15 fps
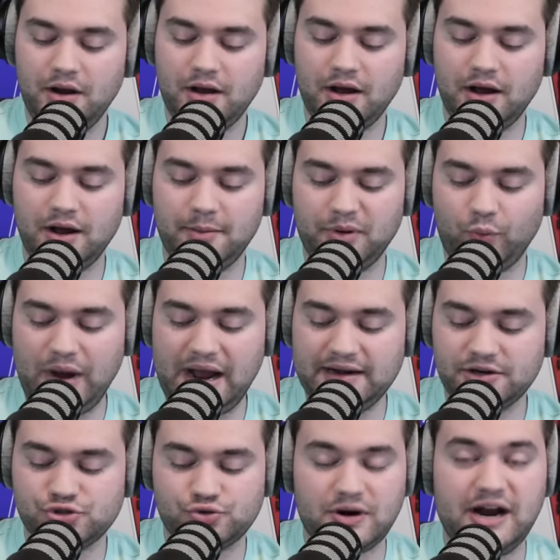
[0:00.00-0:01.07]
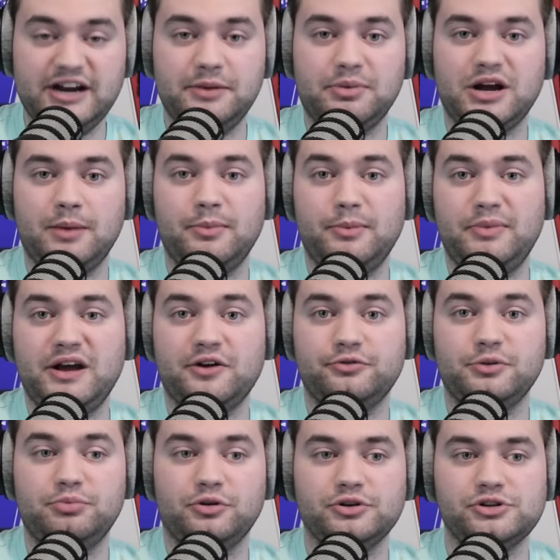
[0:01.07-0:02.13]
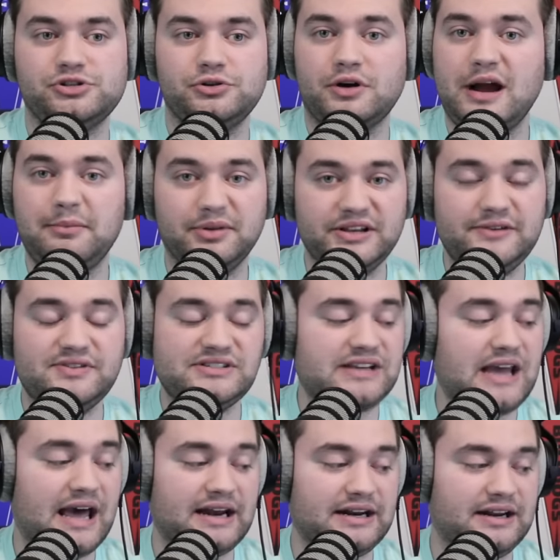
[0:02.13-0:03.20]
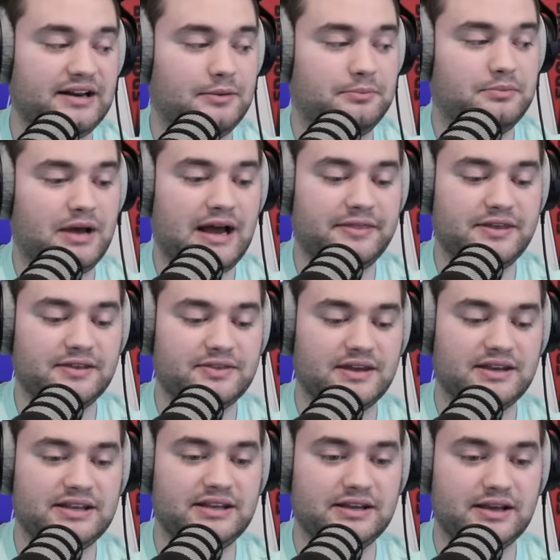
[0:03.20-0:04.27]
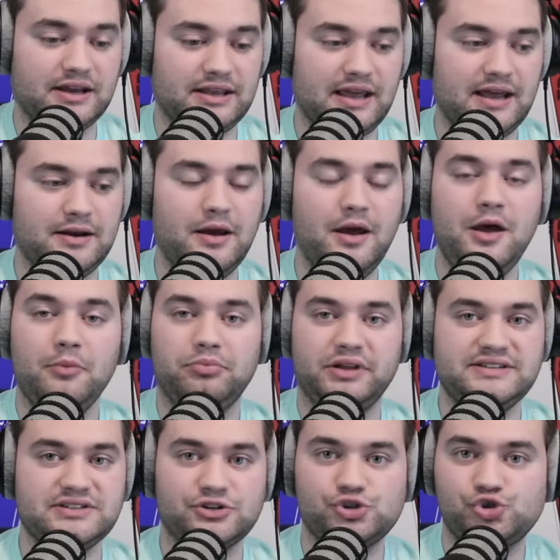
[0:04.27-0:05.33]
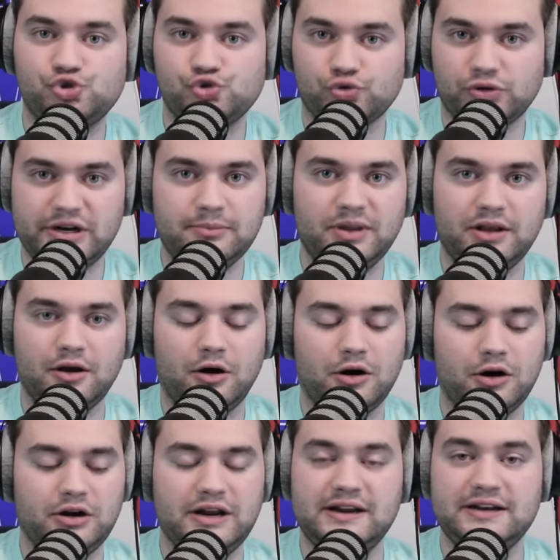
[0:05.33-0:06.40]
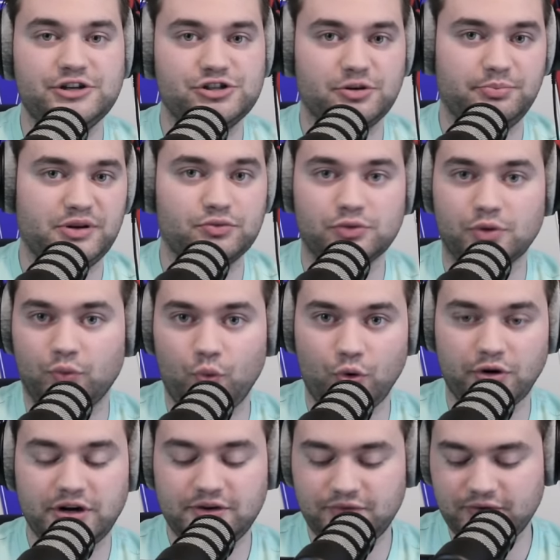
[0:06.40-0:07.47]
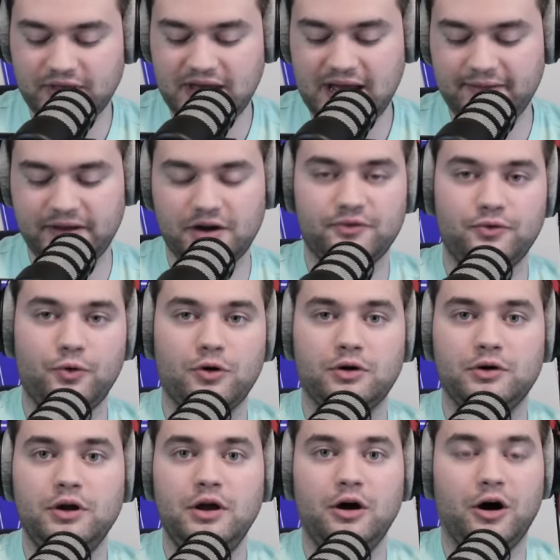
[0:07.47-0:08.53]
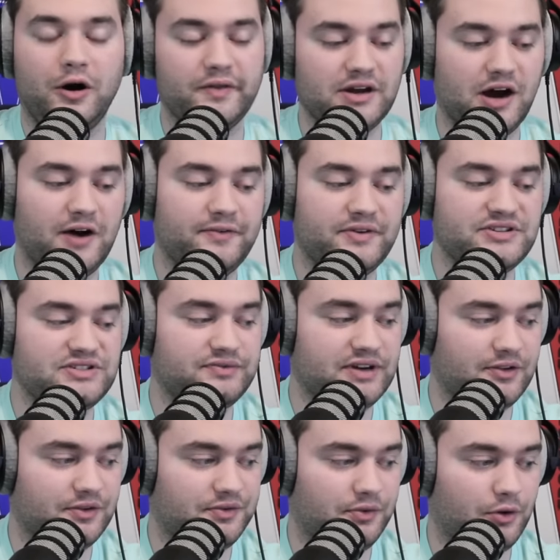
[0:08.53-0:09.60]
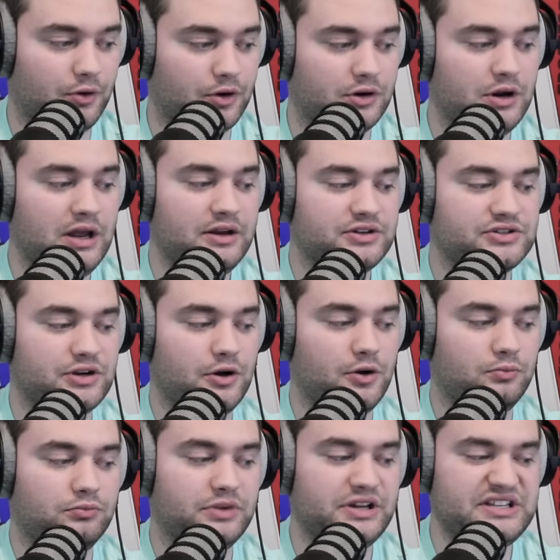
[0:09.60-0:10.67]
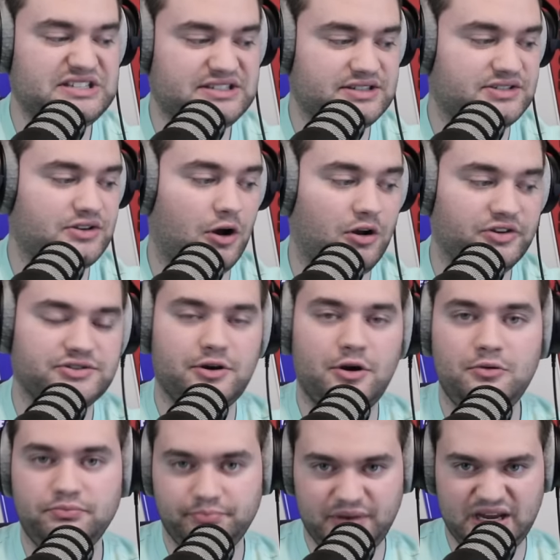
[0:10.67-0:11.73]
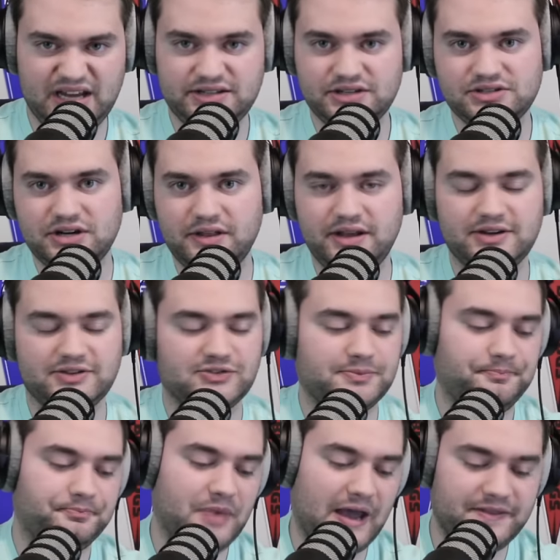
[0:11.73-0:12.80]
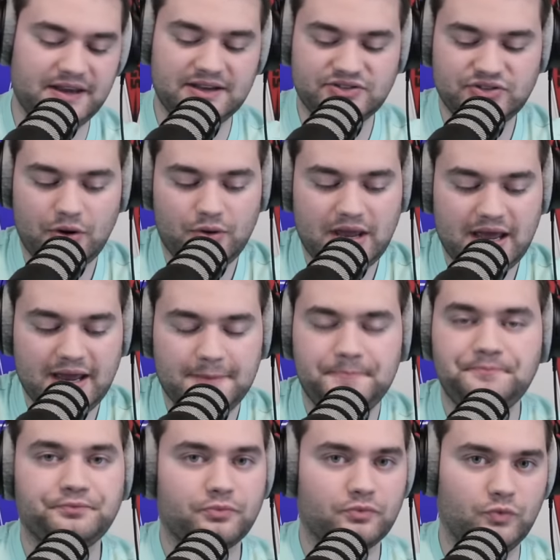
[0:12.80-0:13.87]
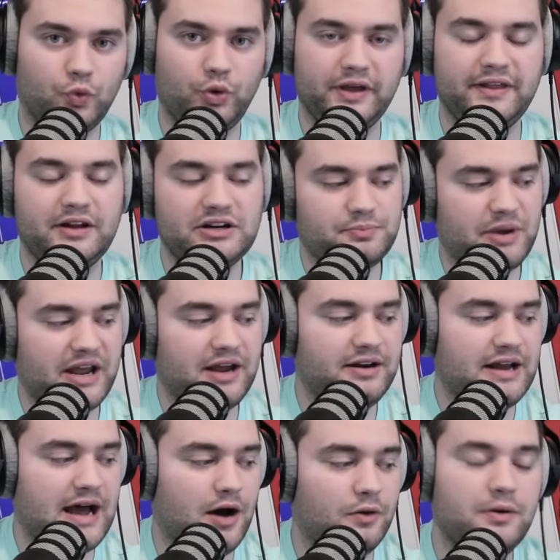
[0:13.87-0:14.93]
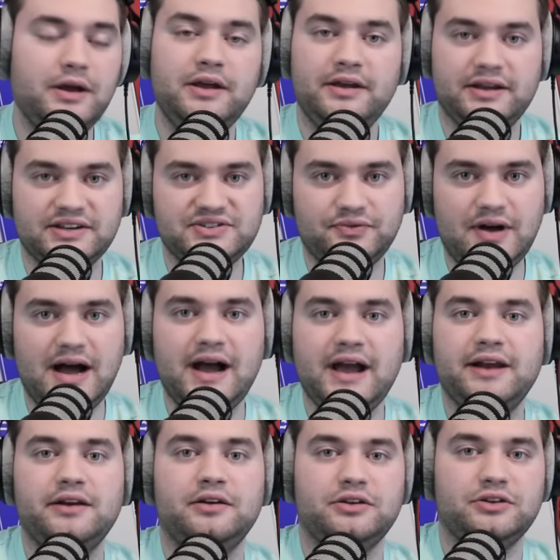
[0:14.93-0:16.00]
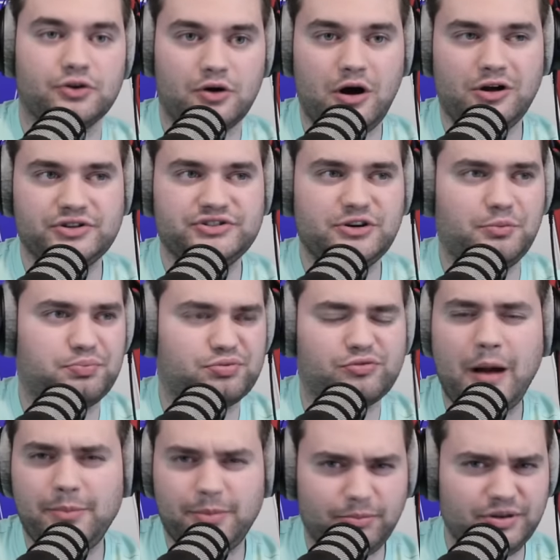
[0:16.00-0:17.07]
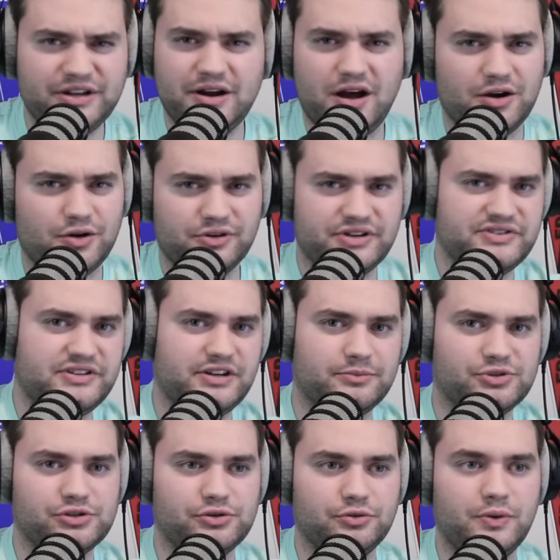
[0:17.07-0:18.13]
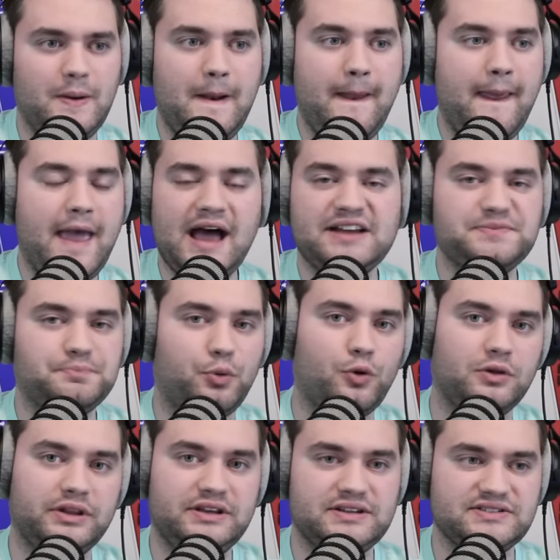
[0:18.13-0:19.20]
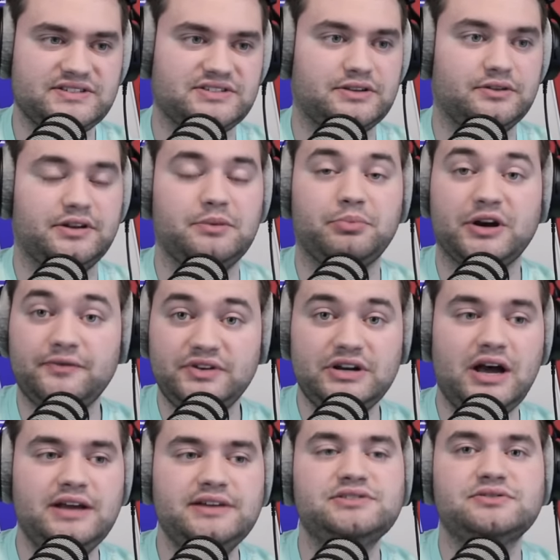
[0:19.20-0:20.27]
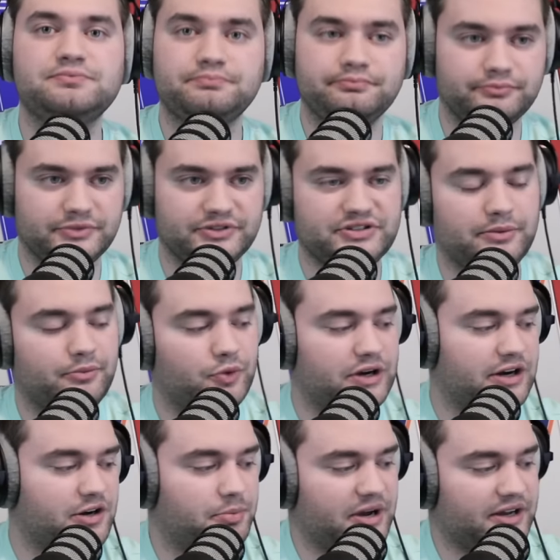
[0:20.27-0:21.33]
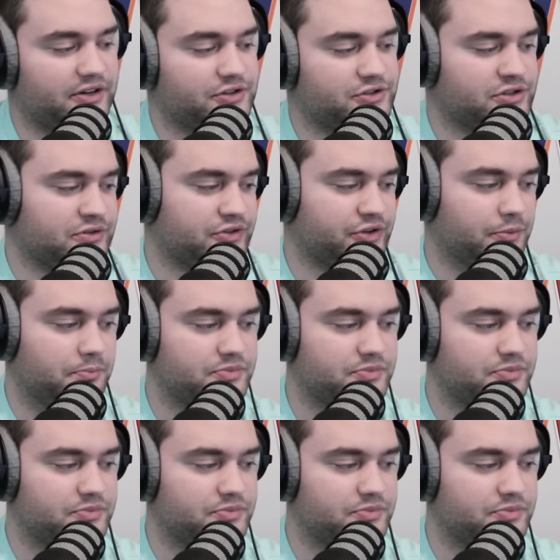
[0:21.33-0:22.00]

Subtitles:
But Wagner's trying to become a better three-point shooter. I believe he's got it in him. I think that he, again, plays extremely hard, and he should be rewarded for that, therefore, on the offensive end of the floor. So let's just also pay attention to this. I think it's okay. The way that it panned out, it's fine. You're also probably not going to see him shoot as poorly consistently. But if he does, it's something we need to pay attention to.